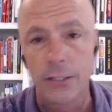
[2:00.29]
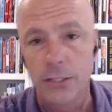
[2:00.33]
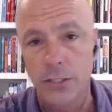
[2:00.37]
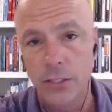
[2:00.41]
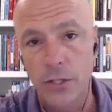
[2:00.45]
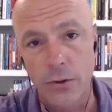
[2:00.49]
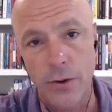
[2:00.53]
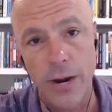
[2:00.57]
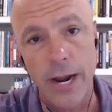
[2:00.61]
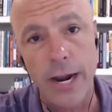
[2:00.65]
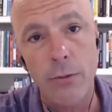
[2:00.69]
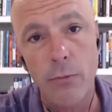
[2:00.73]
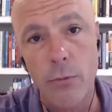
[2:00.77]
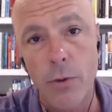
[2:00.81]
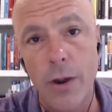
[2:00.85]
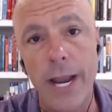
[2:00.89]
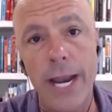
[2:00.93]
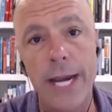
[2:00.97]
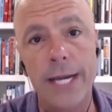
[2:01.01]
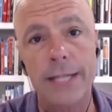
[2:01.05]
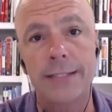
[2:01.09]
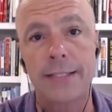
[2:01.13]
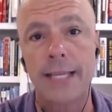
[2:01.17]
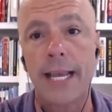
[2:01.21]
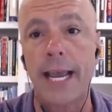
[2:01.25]
It's a great
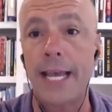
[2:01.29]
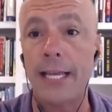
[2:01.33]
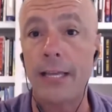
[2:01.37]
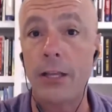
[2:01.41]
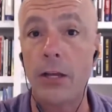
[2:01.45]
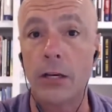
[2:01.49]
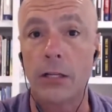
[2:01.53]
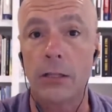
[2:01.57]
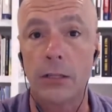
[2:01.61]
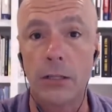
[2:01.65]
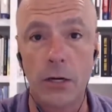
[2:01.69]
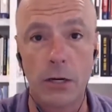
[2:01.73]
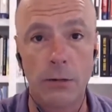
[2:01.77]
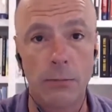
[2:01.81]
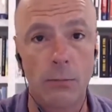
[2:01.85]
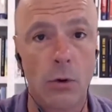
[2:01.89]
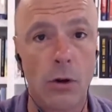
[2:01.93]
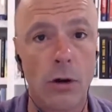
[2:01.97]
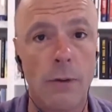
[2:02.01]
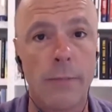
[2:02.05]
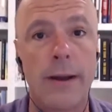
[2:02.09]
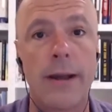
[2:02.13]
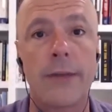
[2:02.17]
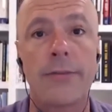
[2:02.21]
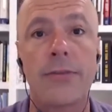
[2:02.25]
way to say, hey, look, learn
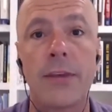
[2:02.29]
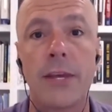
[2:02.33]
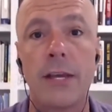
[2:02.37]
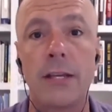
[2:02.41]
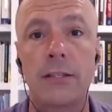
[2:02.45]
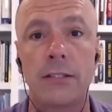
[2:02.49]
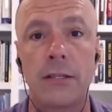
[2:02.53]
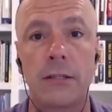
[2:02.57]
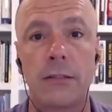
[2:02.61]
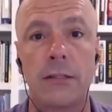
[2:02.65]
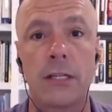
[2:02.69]
more about